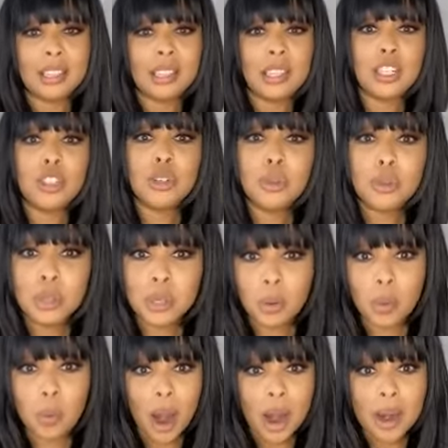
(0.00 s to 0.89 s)
get you
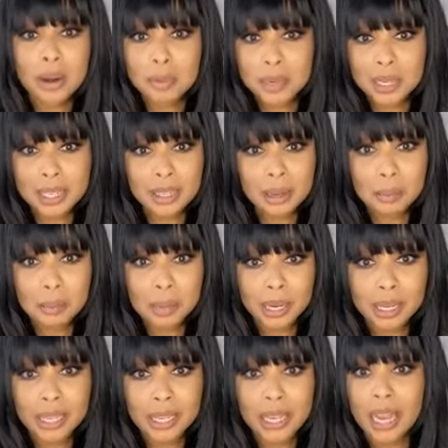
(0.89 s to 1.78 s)
to wire me some
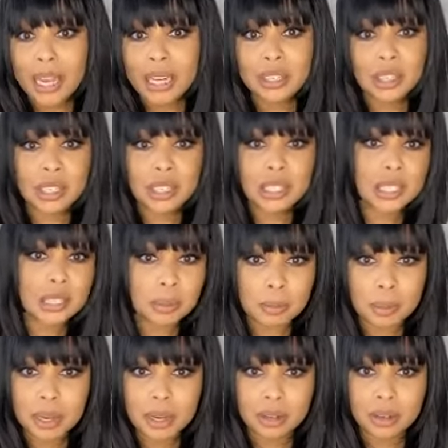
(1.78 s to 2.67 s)
money and just
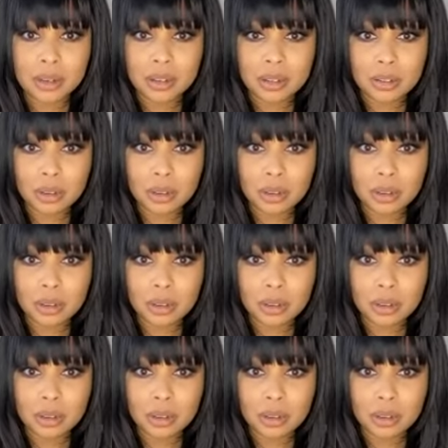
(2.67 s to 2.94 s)
disappear,